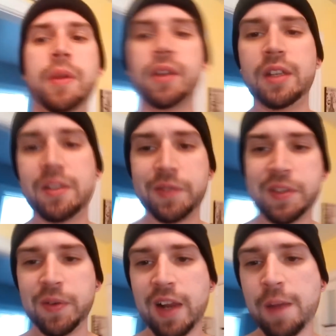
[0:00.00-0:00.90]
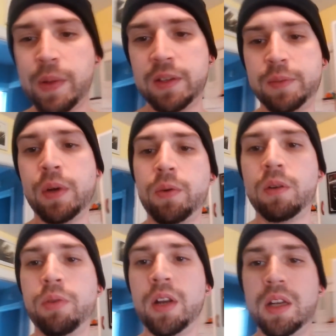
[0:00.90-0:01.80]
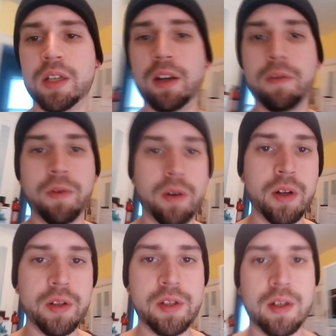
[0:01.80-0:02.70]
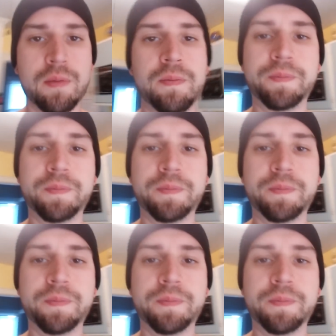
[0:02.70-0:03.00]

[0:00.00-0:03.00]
abilities, and we'll see what happens. But we're pretty excited for it. So